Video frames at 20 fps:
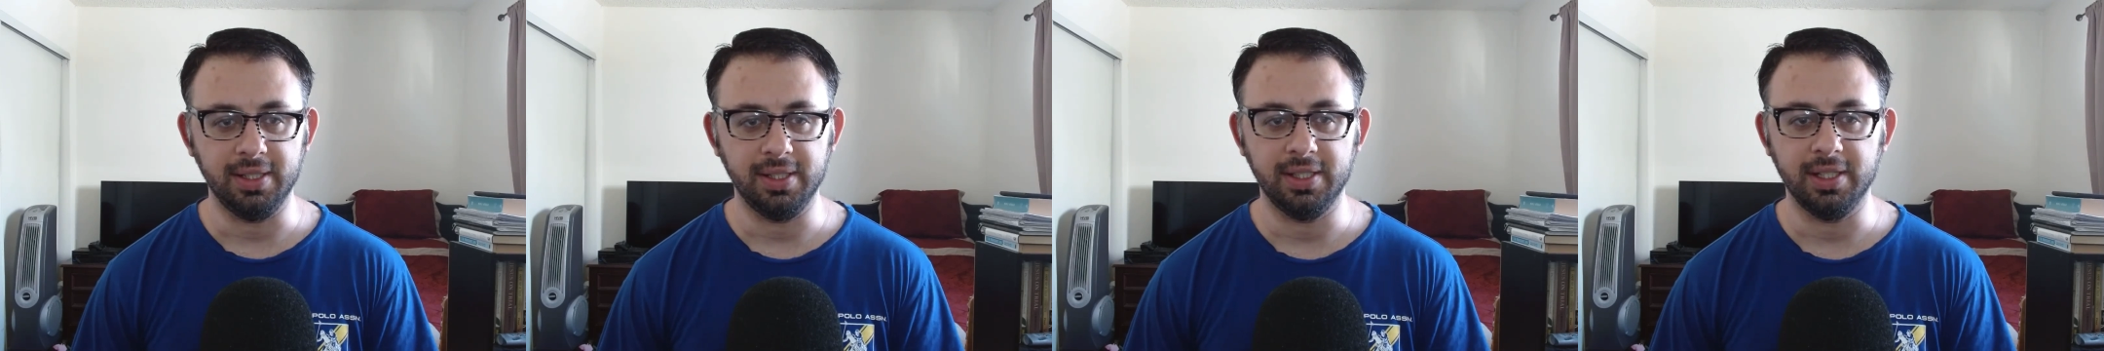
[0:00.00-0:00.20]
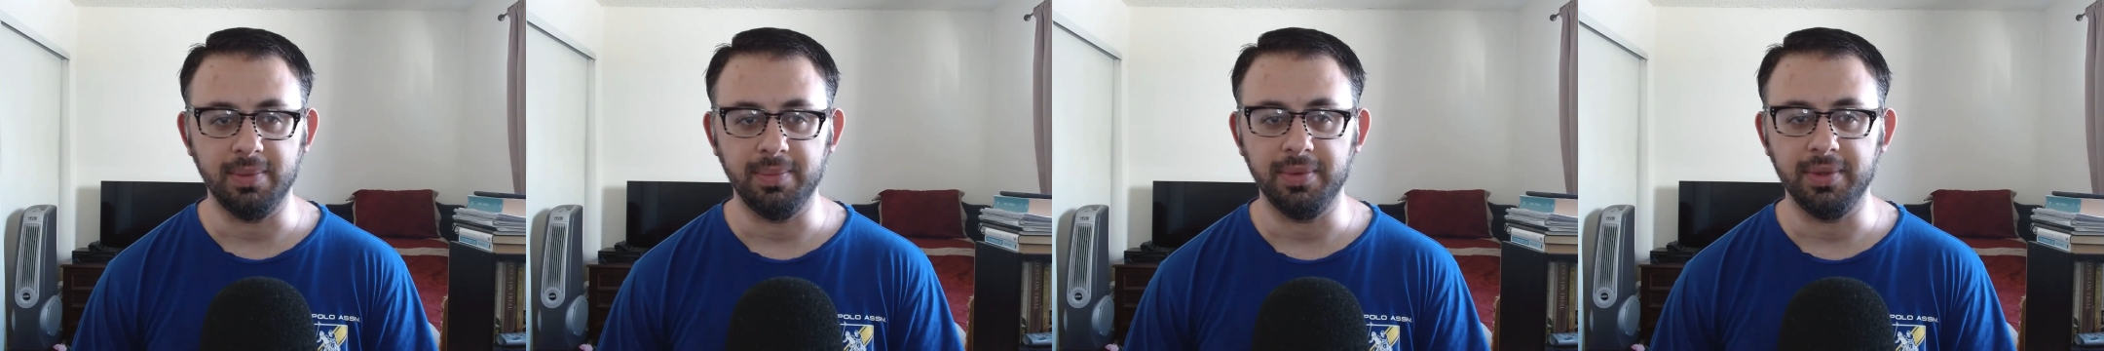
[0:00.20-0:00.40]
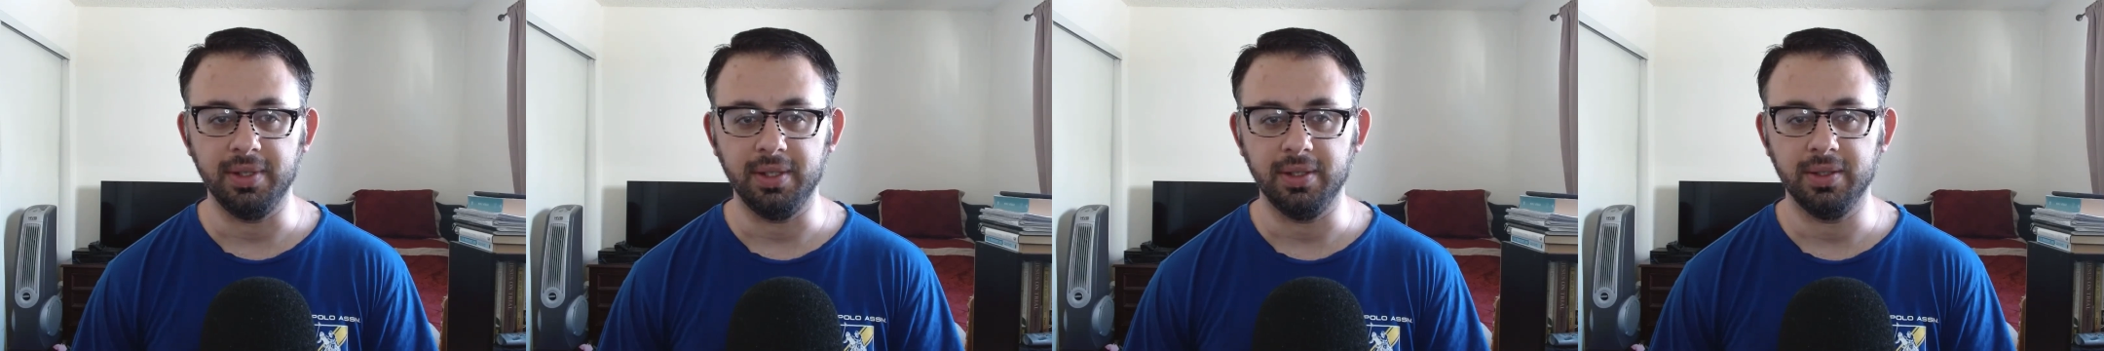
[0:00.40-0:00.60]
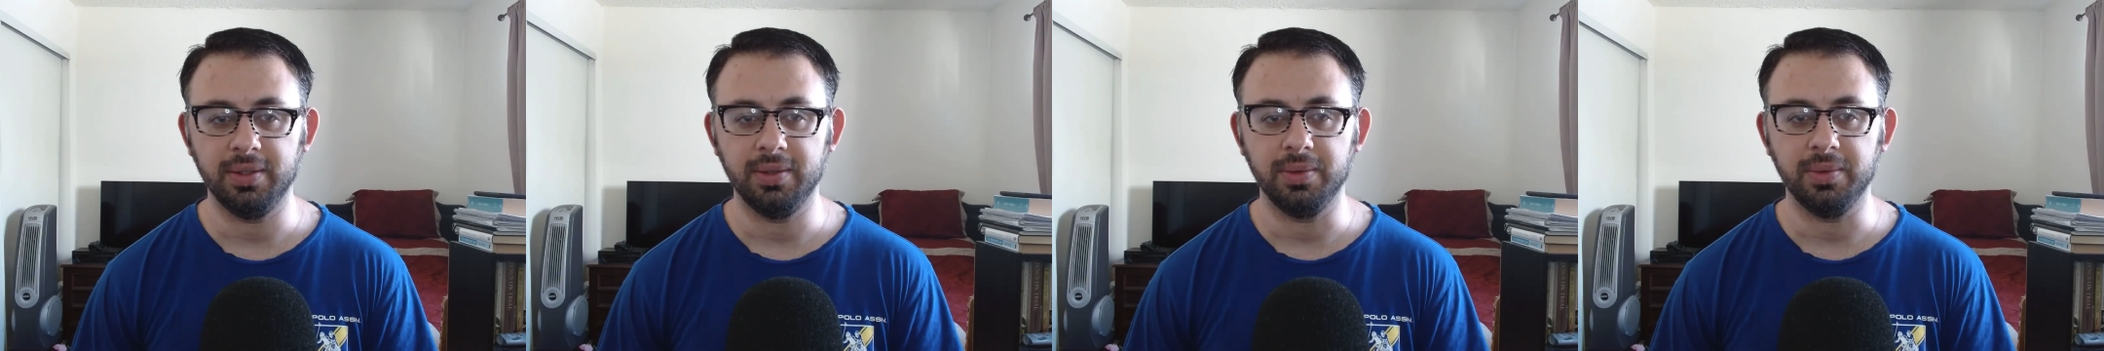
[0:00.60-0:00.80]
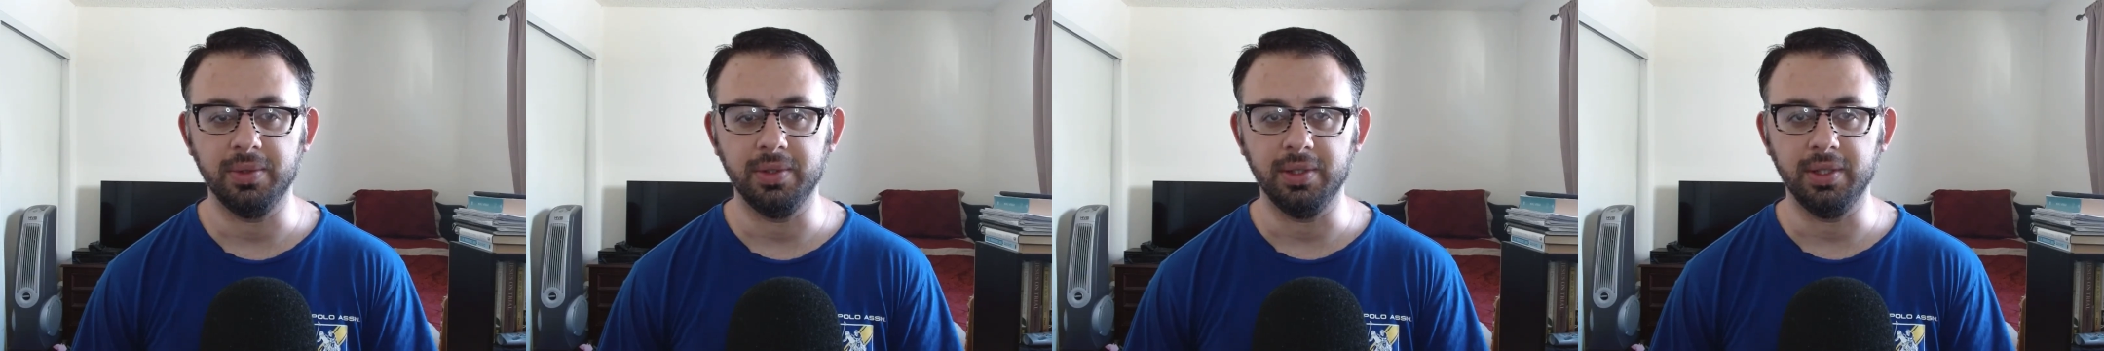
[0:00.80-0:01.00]
something
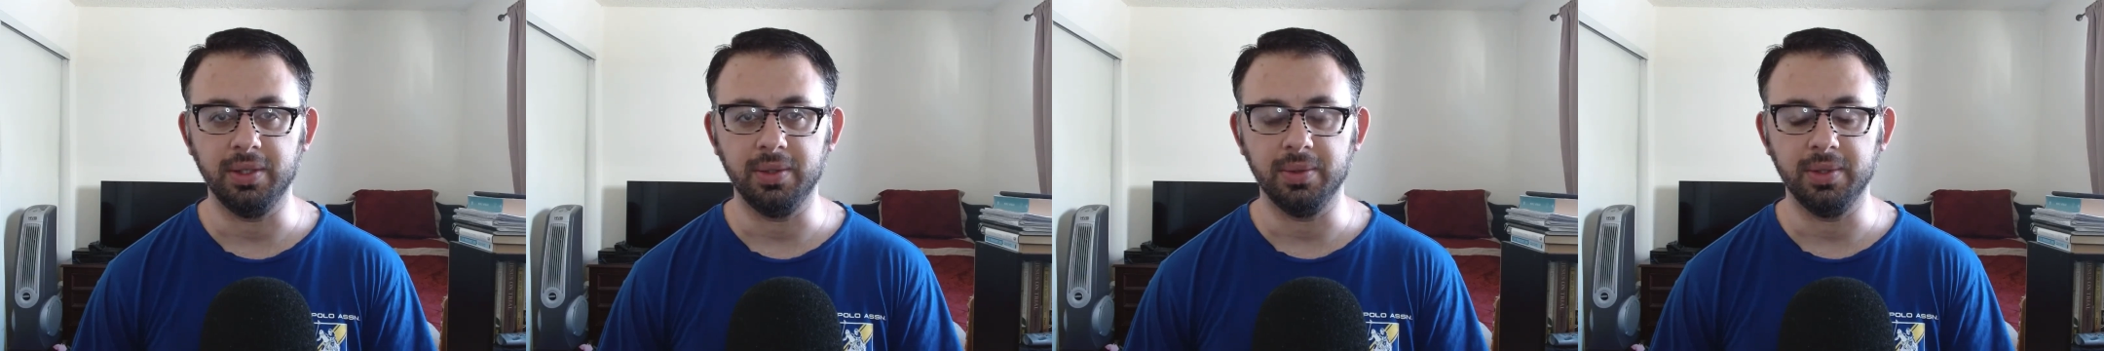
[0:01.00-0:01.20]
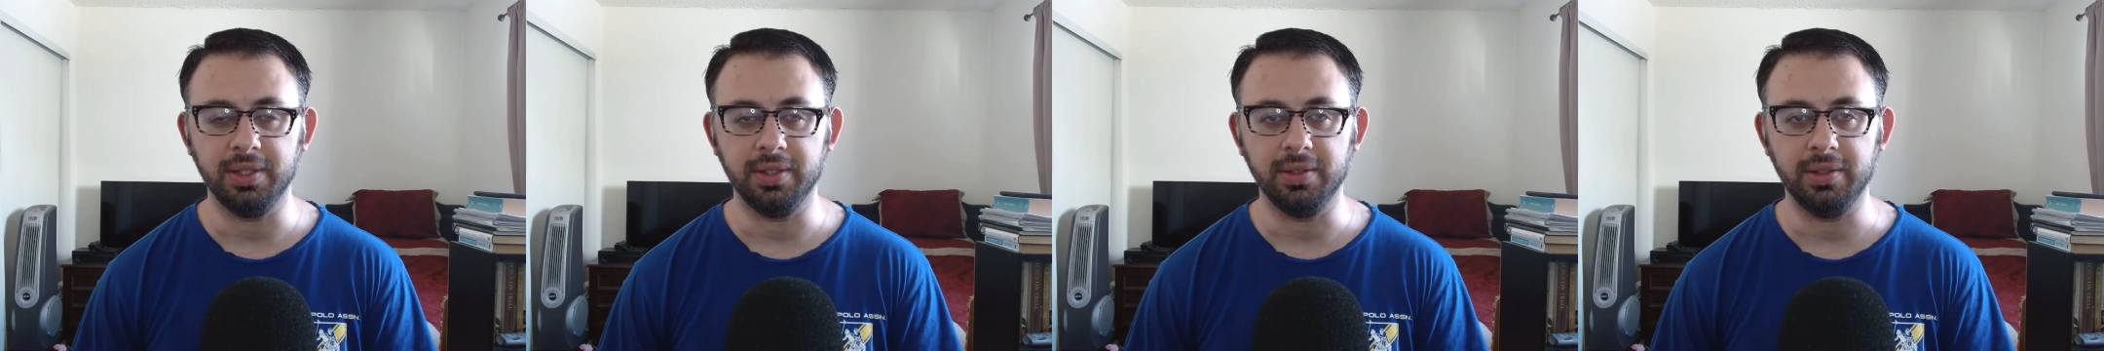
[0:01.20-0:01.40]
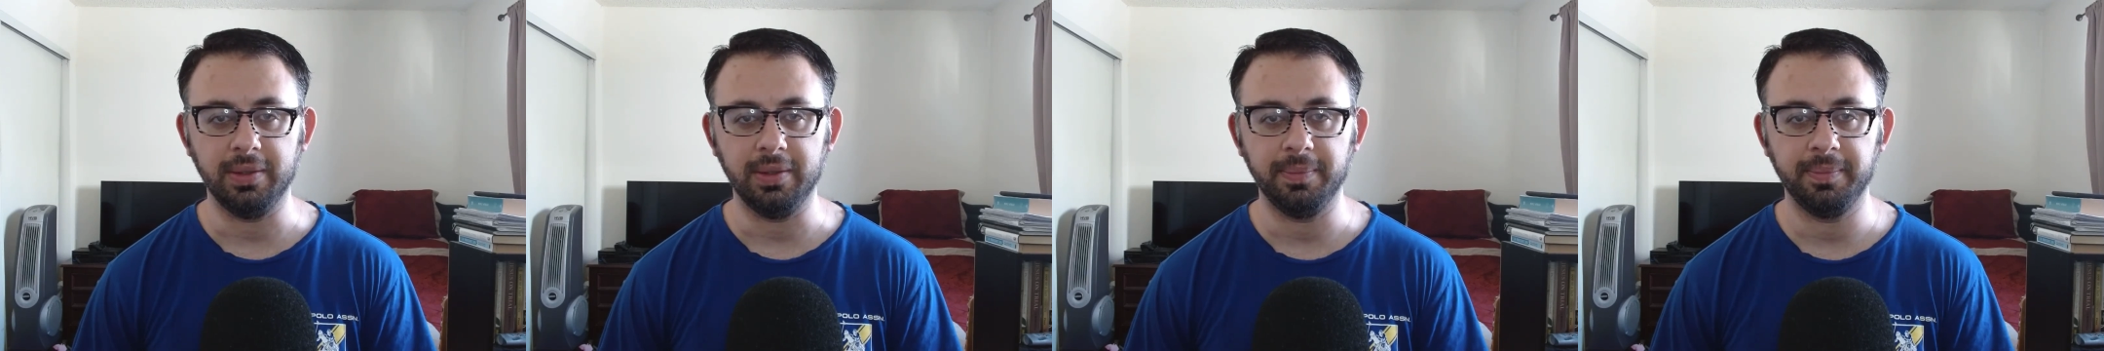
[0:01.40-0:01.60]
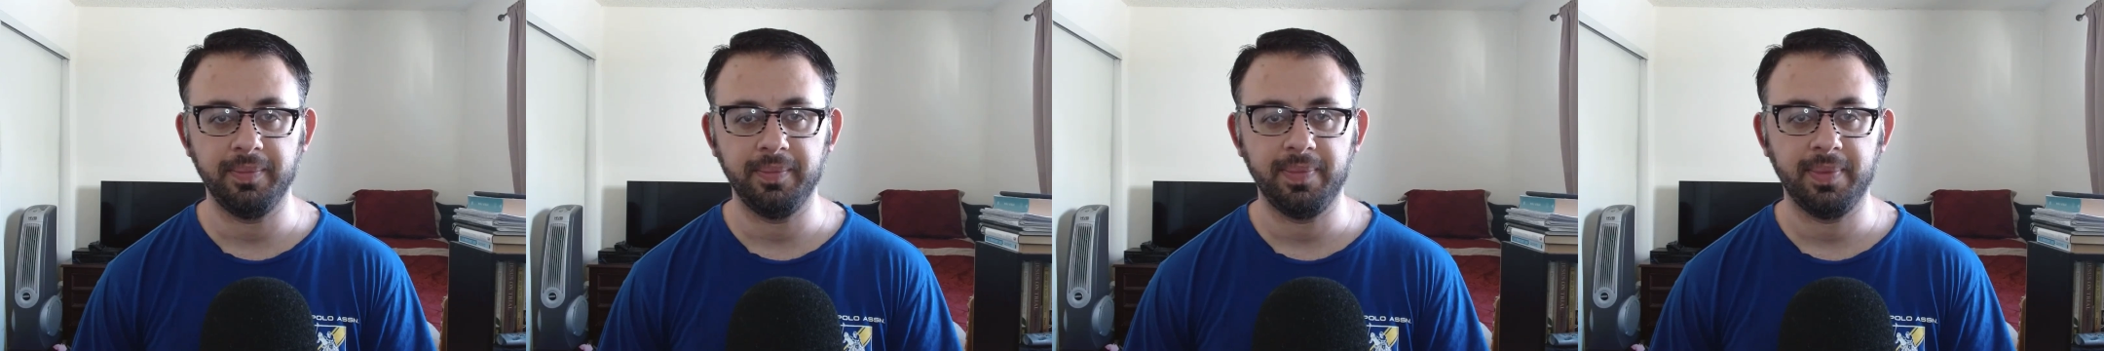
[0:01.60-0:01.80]
really quickly.